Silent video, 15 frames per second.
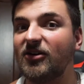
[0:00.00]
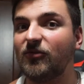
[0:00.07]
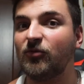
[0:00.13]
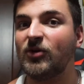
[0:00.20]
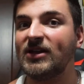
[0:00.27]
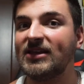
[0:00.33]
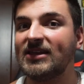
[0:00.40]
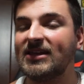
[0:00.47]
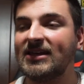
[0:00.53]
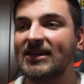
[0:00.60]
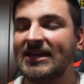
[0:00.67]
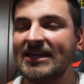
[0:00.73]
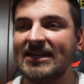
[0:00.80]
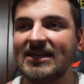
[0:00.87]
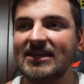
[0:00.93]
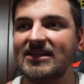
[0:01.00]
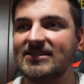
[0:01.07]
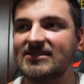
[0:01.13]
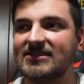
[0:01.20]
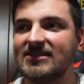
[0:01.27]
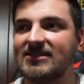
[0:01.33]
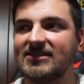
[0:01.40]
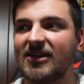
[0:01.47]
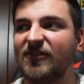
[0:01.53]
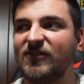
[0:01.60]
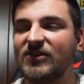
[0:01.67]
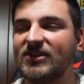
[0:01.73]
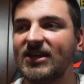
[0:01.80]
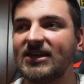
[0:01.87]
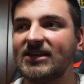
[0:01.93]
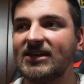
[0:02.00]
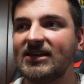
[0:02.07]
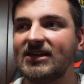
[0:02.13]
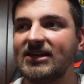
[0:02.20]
of what it is, because I feel like